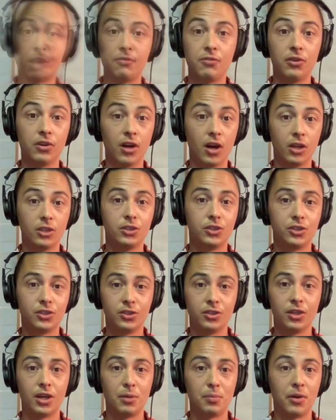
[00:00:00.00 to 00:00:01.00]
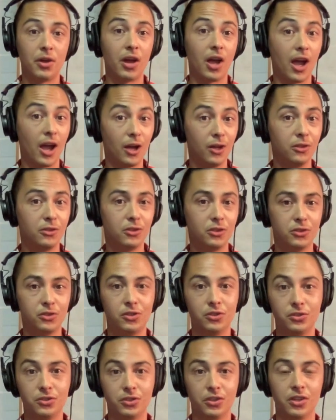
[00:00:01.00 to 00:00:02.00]
If you're unsure about how to
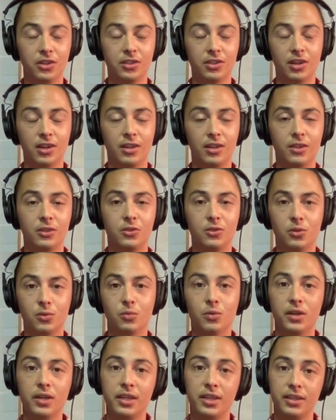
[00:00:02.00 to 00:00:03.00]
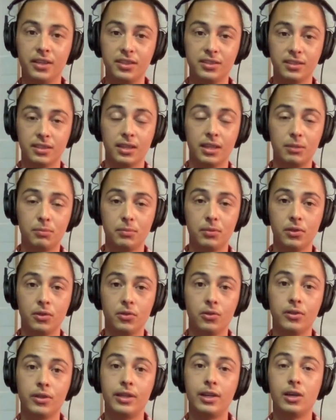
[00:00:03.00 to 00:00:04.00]
tune your guitar, don't worry, there's a link
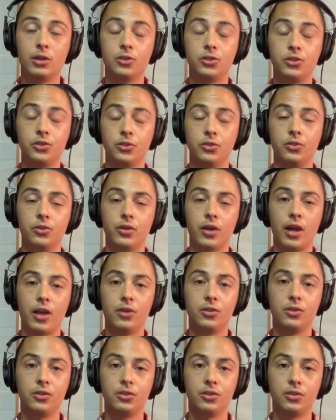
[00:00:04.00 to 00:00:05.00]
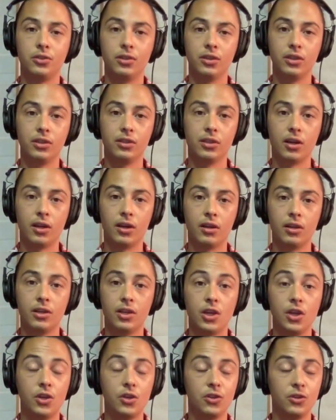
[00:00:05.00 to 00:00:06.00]
below and I'll show you how to tune the
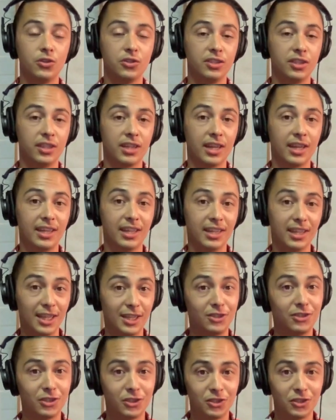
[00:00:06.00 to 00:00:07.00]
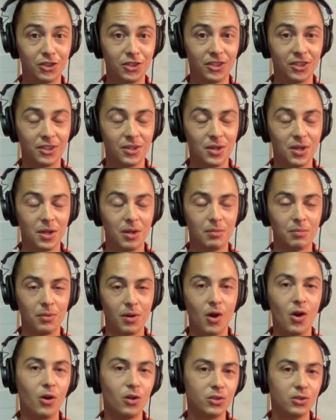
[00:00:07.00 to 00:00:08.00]
guitar using an electric tuner,
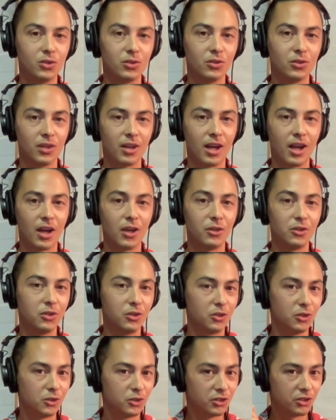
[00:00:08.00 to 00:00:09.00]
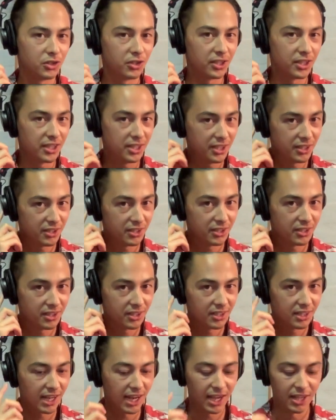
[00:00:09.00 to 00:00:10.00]
but also how to use your
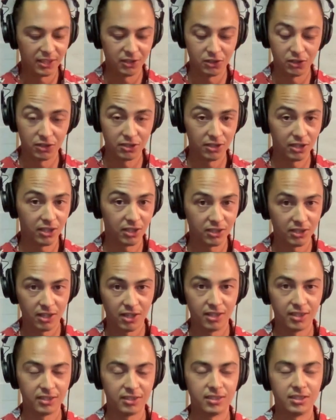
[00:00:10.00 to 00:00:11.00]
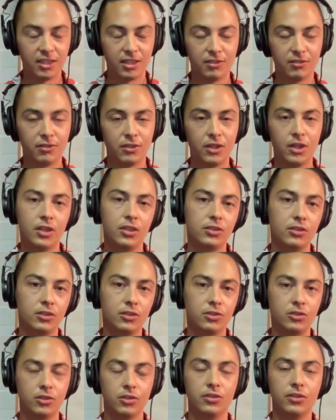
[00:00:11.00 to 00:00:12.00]
ear and just the guitar itself
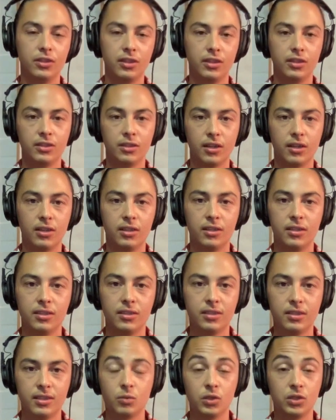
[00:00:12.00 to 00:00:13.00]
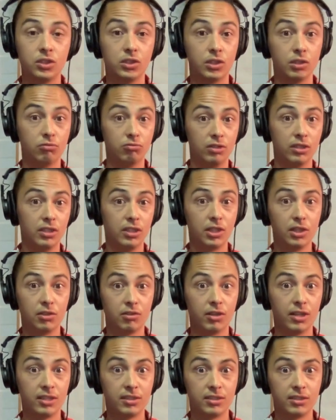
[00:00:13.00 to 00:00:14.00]
to tune the guitar, which is a really
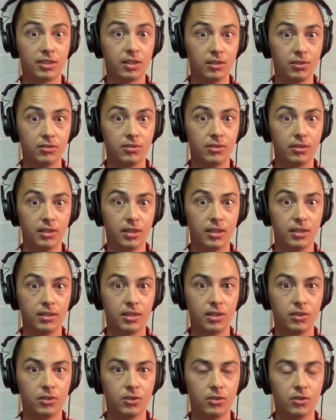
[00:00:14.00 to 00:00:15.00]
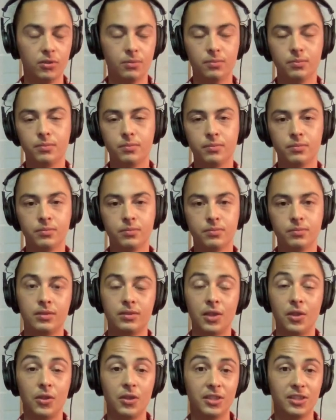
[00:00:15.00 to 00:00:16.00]
great skill to learn how to do.
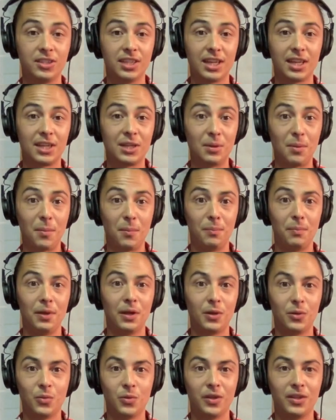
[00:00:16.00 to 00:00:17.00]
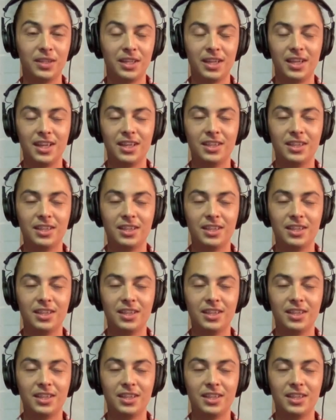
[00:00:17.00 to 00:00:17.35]
Now the second big one